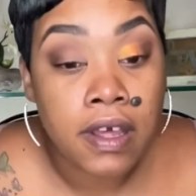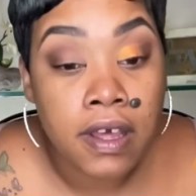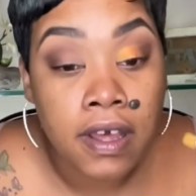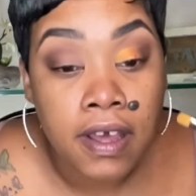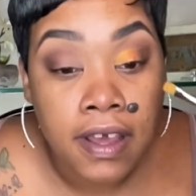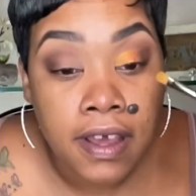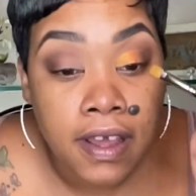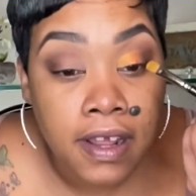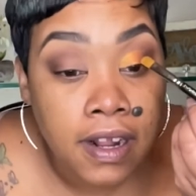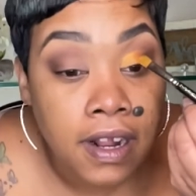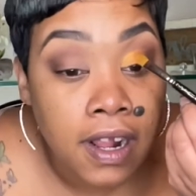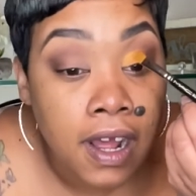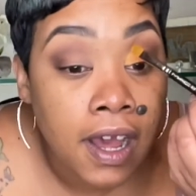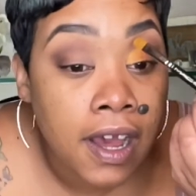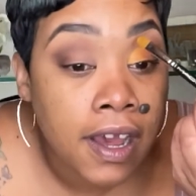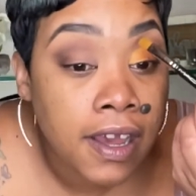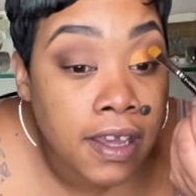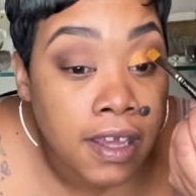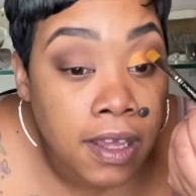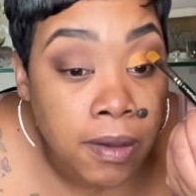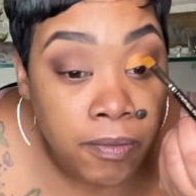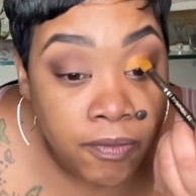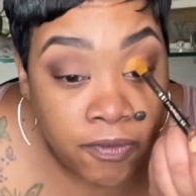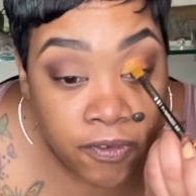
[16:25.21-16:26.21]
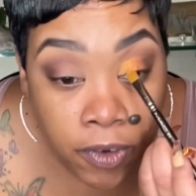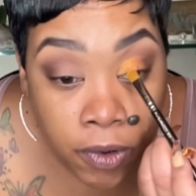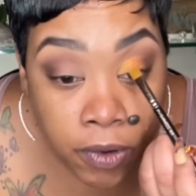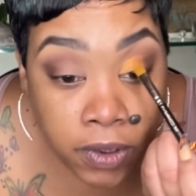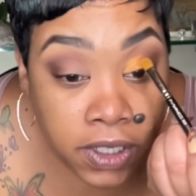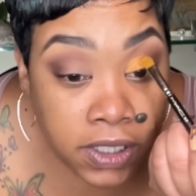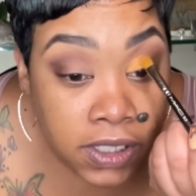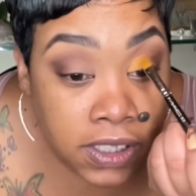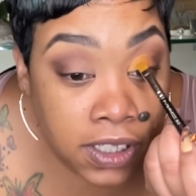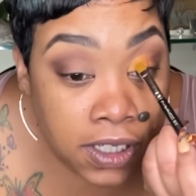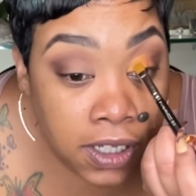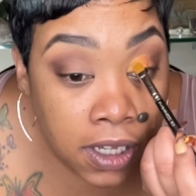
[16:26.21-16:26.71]
and I am
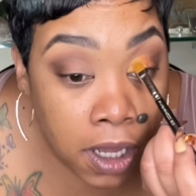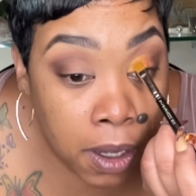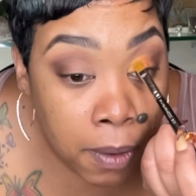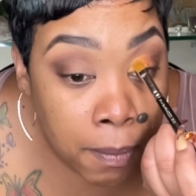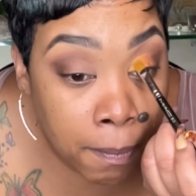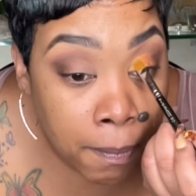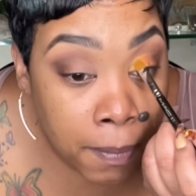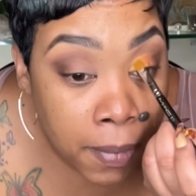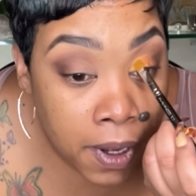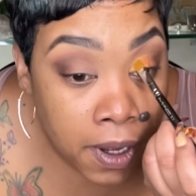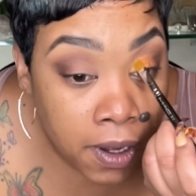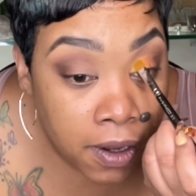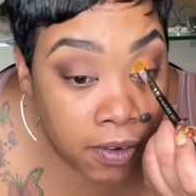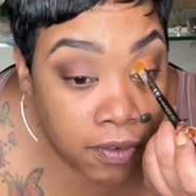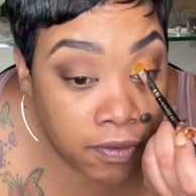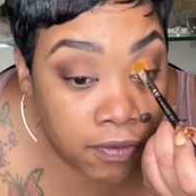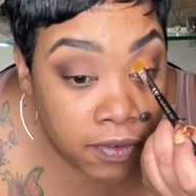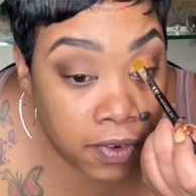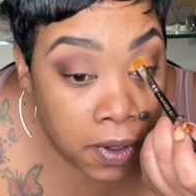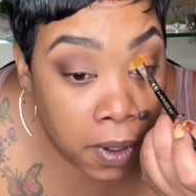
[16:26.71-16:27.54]
focusing above.